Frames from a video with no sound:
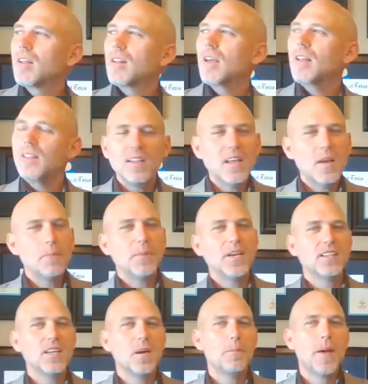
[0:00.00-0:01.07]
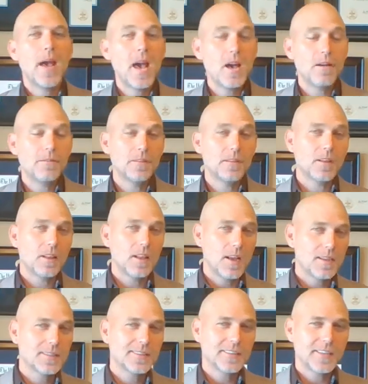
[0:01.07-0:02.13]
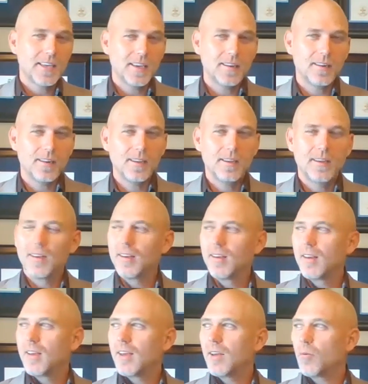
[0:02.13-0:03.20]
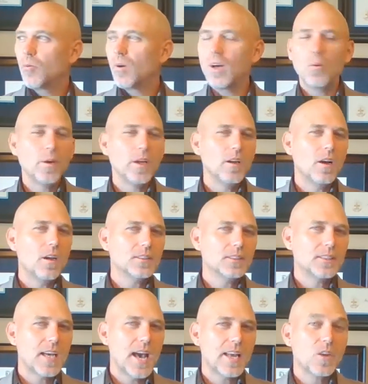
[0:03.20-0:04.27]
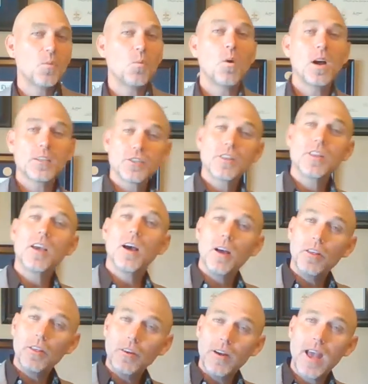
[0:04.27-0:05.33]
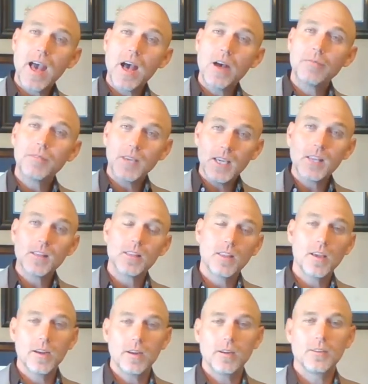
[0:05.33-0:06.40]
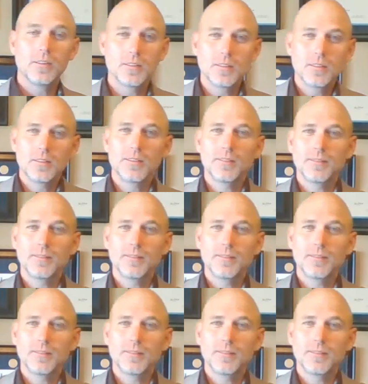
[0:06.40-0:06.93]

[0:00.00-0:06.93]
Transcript: and then they picked up half of the class's candy while we all sat and watched the other half eat theirs.